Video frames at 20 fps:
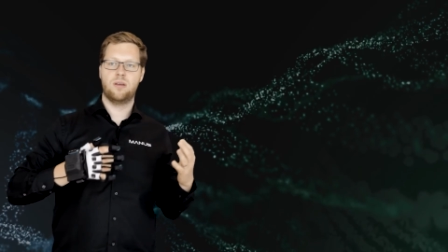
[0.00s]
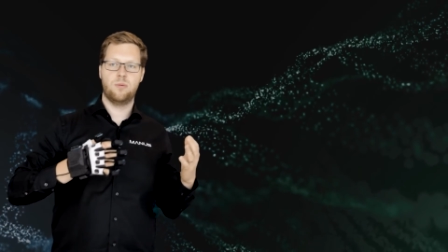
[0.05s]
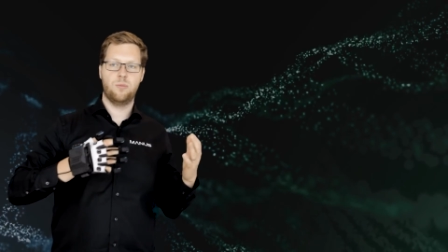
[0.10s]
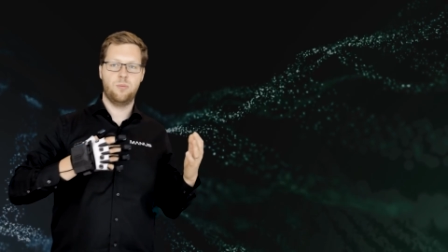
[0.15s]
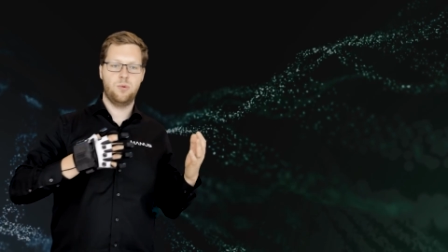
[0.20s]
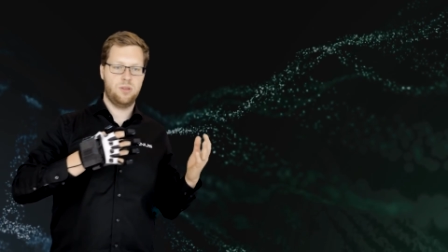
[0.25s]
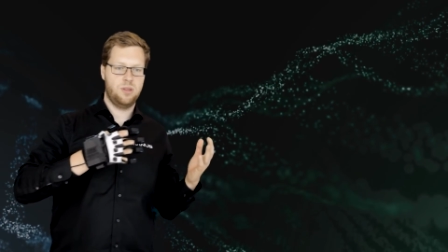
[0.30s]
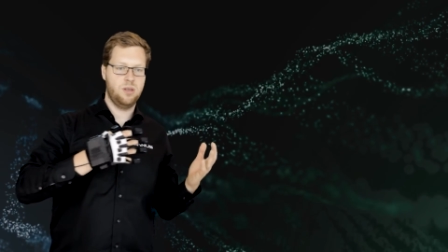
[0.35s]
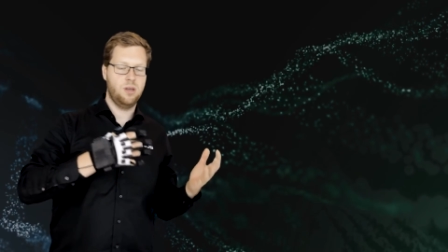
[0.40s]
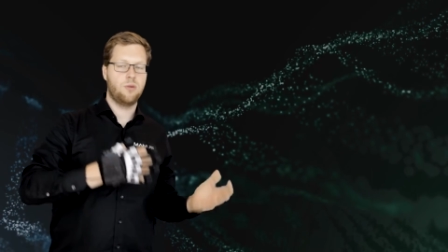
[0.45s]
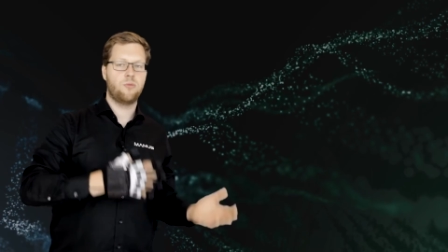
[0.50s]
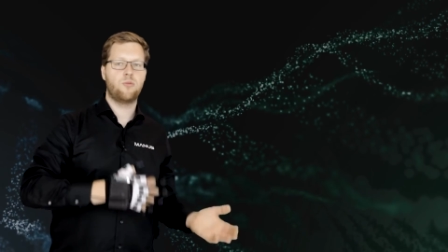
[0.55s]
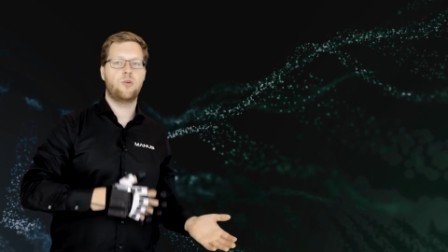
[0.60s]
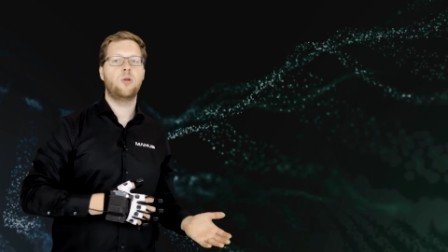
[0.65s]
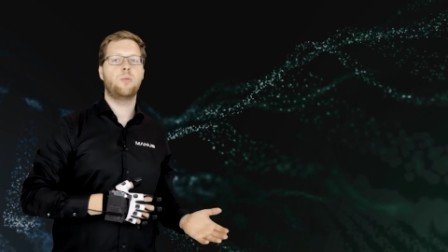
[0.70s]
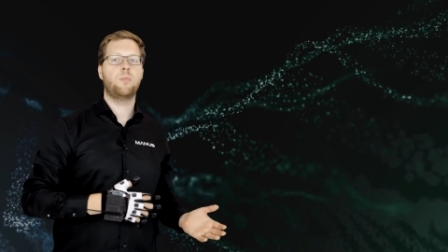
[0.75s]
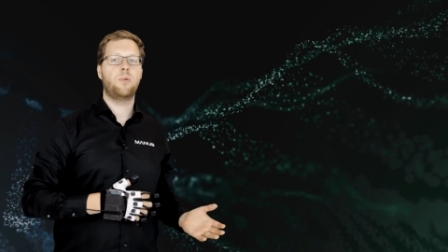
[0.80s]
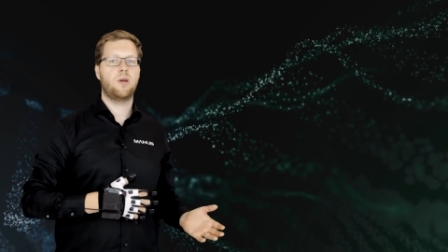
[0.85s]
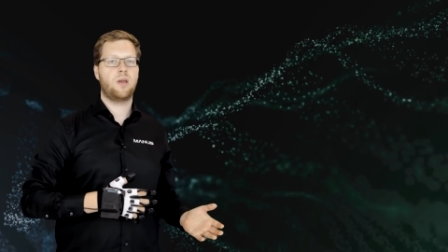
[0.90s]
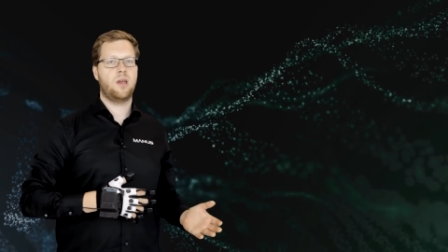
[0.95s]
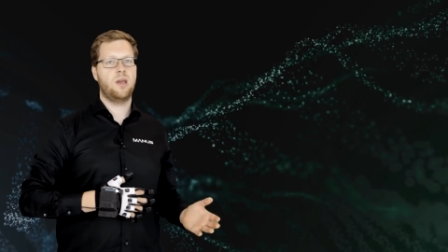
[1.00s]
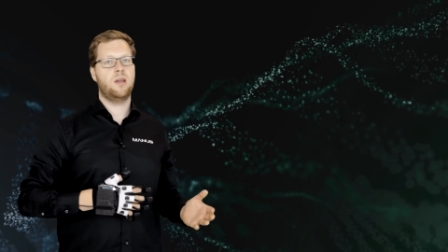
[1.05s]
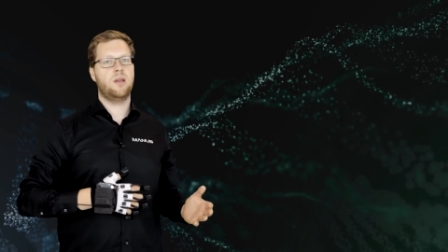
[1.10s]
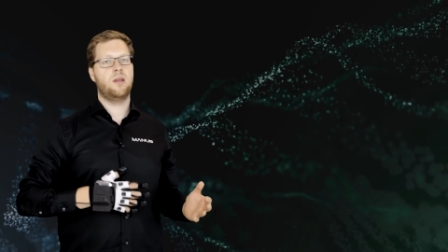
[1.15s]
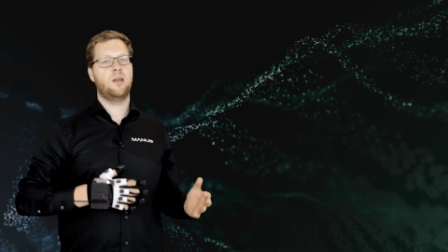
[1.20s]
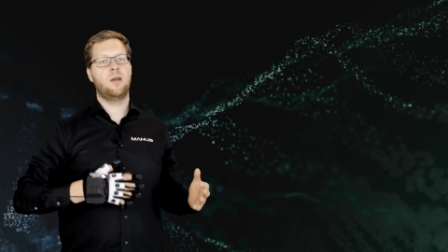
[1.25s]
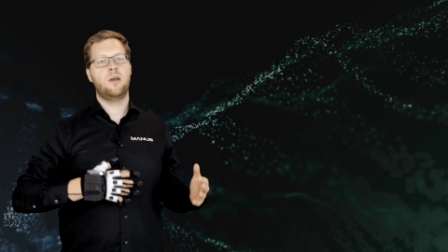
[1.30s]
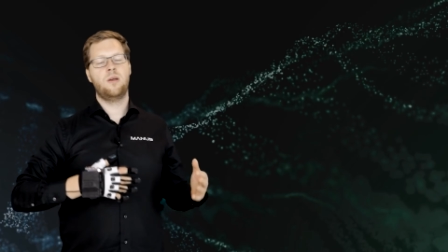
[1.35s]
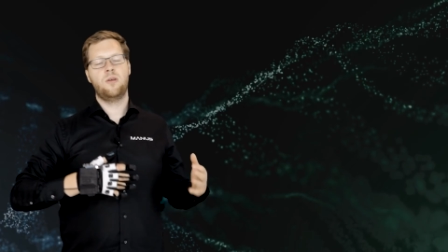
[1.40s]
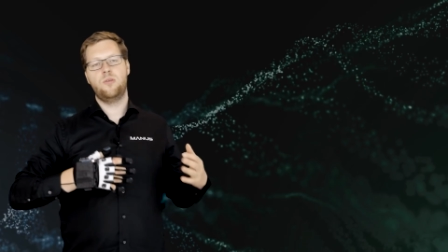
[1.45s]
With the Unreal
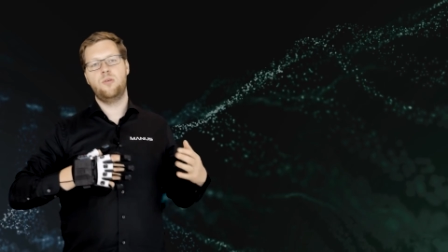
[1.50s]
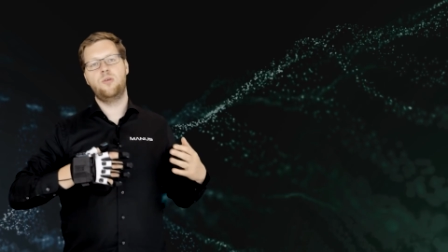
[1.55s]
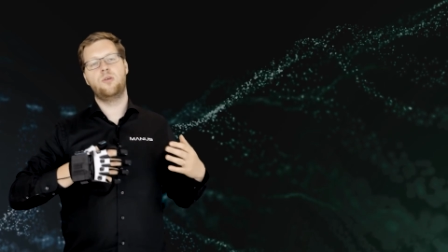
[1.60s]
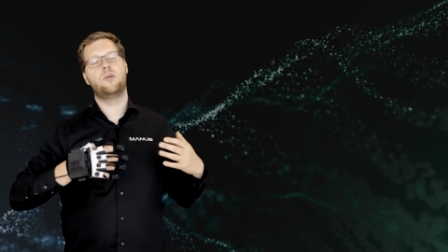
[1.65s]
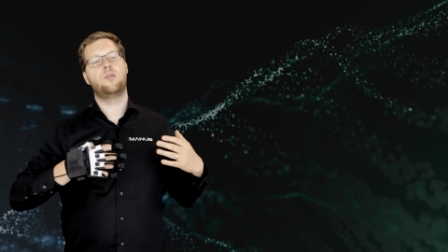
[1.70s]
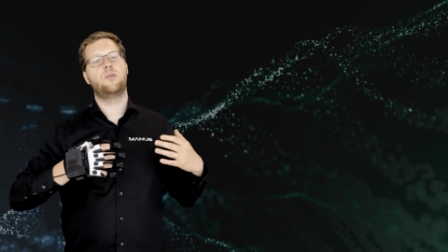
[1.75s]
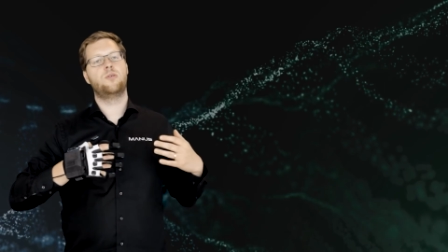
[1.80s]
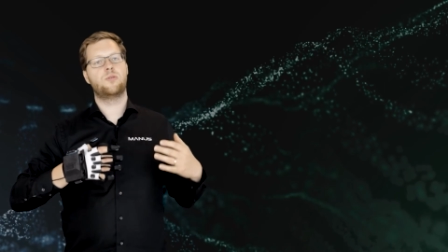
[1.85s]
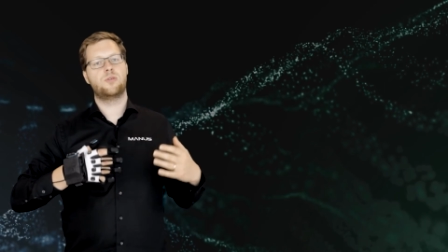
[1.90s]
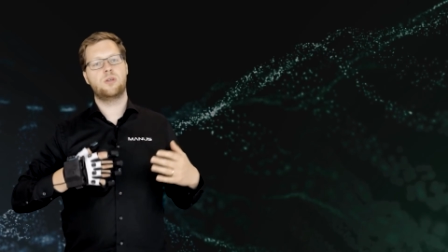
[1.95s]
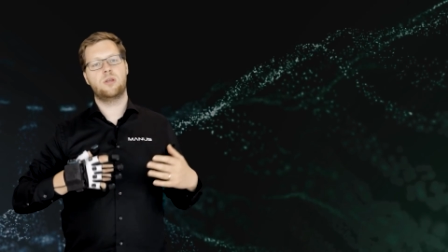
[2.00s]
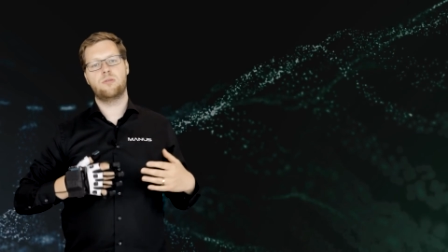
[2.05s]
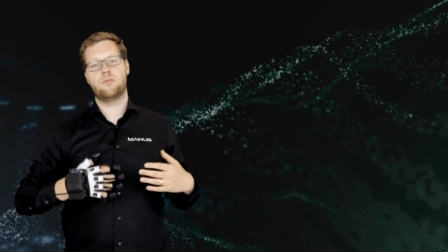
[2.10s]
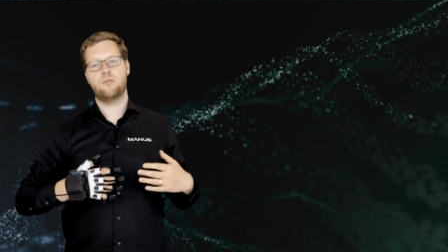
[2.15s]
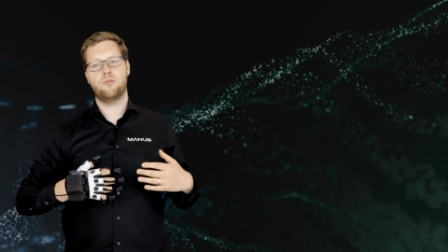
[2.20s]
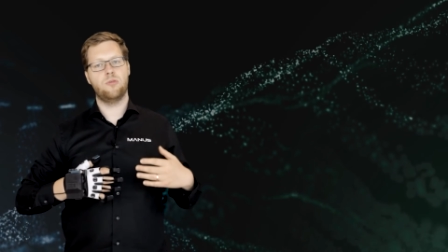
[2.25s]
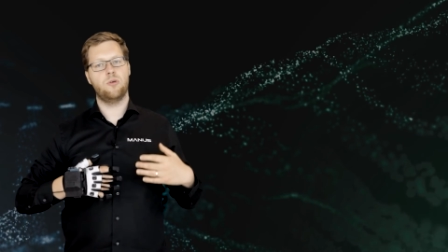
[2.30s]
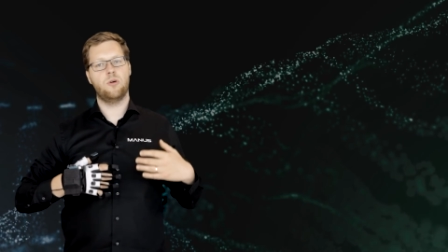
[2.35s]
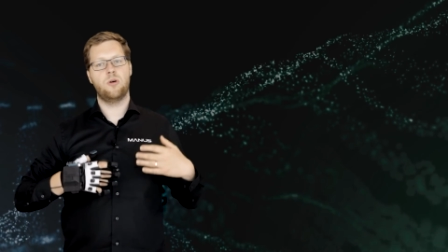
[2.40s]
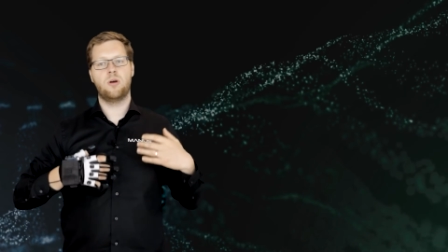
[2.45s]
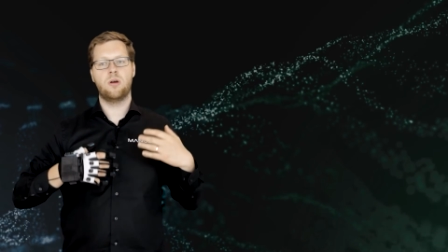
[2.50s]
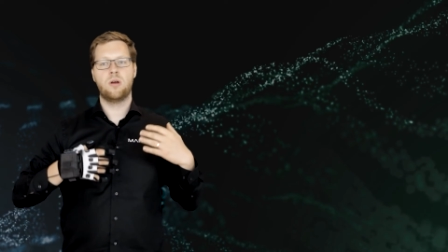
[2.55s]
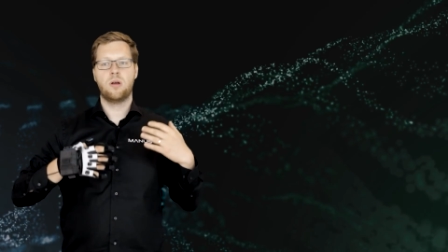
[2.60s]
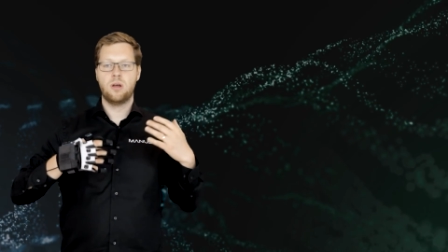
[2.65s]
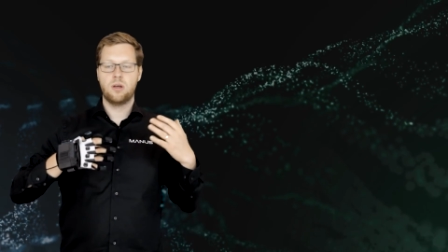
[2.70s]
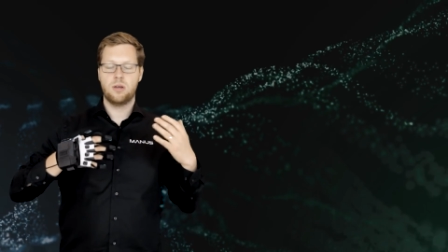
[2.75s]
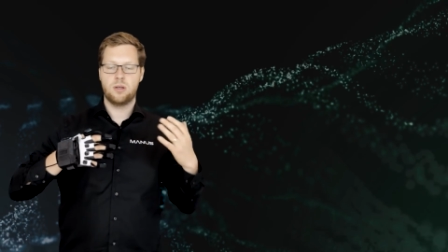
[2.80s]
plugin, you can use it for